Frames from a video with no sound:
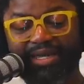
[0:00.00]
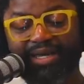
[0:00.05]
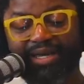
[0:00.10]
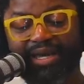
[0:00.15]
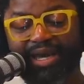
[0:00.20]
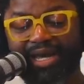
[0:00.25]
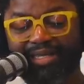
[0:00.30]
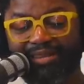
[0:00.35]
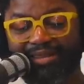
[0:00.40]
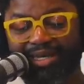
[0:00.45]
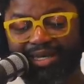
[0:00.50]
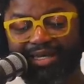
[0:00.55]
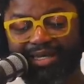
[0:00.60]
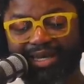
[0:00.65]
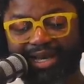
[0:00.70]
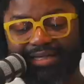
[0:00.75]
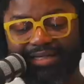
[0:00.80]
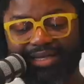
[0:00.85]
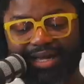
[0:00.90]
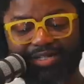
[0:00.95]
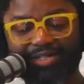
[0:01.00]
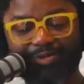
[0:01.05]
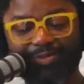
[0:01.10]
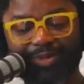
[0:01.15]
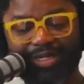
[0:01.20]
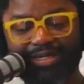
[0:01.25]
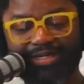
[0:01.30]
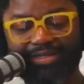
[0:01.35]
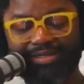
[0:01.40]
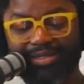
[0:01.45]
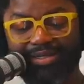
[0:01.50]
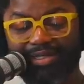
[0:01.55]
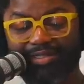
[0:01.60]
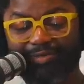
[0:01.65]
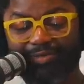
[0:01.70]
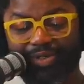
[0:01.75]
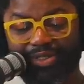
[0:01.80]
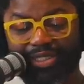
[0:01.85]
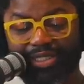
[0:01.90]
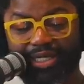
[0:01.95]
I thank God that I speak in tongues
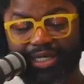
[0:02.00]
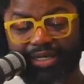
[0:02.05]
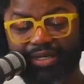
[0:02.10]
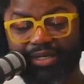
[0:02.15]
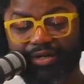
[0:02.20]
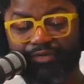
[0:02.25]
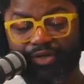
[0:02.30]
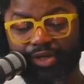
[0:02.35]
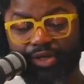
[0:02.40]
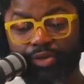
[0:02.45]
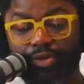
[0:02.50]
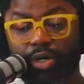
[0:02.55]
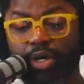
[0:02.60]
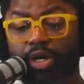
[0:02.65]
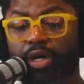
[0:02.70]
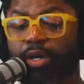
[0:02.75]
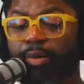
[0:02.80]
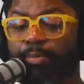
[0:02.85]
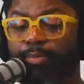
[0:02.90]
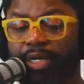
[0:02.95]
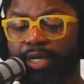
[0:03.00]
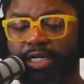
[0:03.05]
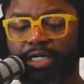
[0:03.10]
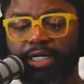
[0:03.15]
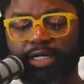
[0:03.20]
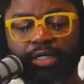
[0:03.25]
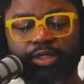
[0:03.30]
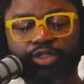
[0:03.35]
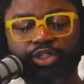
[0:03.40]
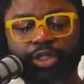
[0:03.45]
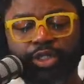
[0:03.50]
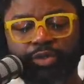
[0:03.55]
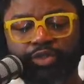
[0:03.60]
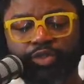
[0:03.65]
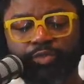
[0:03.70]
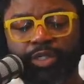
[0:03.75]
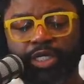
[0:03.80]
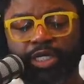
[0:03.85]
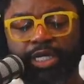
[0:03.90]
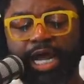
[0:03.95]
more than any of you. But in a church
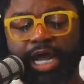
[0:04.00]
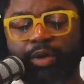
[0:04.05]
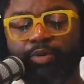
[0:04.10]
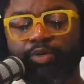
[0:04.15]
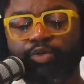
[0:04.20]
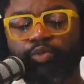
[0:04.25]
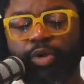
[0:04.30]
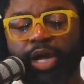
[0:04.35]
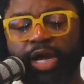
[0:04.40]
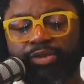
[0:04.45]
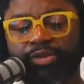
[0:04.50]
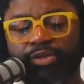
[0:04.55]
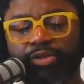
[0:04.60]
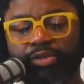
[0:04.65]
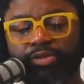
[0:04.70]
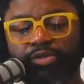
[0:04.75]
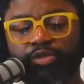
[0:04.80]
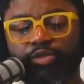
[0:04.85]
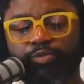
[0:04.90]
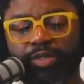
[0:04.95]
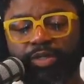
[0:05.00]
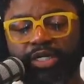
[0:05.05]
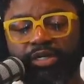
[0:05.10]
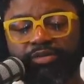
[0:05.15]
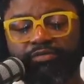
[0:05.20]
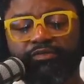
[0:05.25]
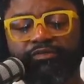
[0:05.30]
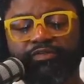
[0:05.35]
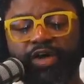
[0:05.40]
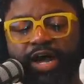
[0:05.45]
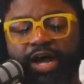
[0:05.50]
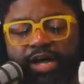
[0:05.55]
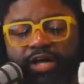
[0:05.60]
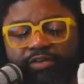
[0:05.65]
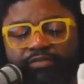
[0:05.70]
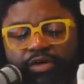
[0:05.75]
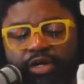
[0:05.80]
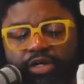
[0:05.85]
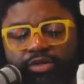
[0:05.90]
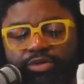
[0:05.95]
meeting, I would rather speak
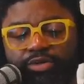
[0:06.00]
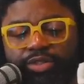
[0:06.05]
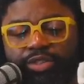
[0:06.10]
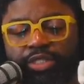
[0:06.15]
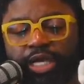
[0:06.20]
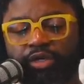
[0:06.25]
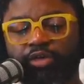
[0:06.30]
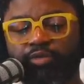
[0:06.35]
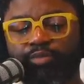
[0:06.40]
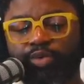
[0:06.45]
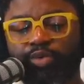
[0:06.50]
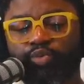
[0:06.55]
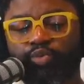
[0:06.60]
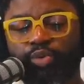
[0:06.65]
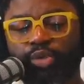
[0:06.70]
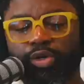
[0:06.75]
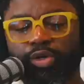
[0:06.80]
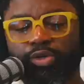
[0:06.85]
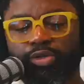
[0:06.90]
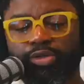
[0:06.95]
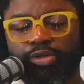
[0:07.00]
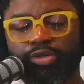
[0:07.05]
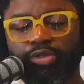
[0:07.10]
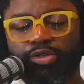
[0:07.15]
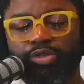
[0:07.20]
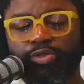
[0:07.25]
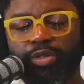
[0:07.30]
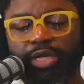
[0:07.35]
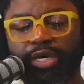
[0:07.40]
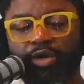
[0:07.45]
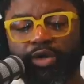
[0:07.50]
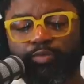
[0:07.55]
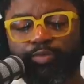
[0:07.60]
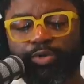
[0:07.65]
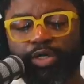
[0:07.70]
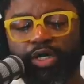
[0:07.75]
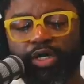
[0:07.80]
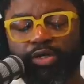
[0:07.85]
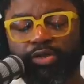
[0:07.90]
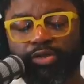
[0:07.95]
five understandable words to help
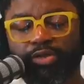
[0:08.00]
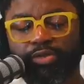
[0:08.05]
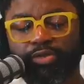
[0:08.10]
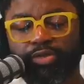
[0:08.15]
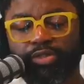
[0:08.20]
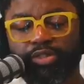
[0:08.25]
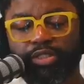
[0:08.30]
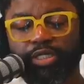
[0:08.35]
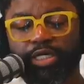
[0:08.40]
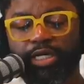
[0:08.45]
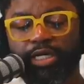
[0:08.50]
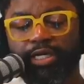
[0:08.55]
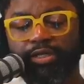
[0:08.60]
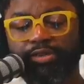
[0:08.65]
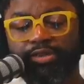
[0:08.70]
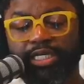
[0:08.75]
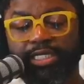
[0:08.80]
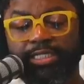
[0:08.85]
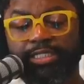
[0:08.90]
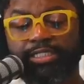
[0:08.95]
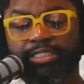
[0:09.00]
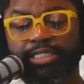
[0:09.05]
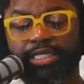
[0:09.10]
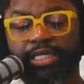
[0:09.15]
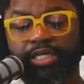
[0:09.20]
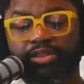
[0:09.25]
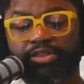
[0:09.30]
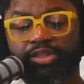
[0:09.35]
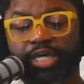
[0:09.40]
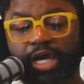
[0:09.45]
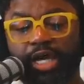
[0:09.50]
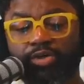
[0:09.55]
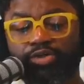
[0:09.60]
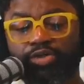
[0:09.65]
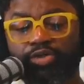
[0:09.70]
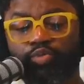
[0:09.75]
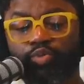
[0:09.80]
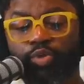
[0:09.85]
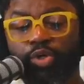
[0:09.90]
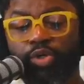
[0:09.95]
others than ten
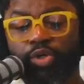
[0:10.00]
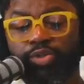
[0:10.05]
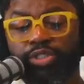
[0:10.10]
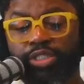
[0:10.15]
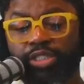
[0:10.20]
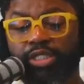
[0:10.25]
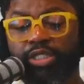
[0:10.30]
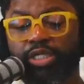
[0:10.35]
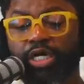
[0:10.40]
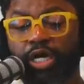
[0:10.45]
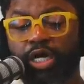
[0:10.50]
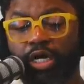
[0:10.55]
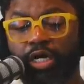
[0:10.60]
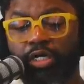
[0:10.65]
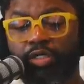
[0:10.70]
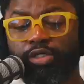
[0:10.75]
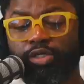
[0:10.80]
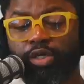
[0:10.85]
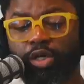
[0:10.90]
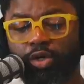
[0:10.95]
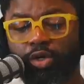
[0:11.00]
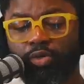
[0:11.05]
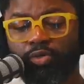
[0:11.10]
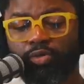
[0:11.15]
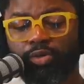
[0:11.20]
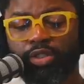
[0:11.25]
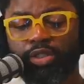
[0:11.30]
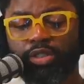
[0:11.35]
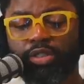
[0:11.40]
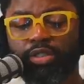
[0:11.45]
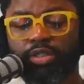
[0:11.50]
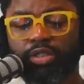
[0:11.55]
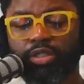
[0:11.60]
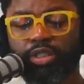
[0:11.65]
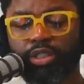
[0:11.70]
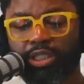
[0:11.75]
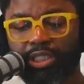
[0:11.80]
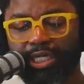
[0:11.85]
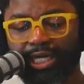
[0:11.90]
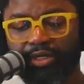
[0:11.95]
thousand words in an unknown
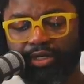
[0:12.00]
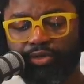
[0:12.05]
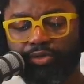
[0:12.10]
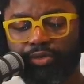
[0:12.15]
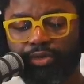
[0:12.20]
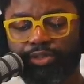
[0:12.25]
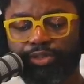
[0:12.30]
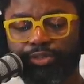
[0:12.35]
language.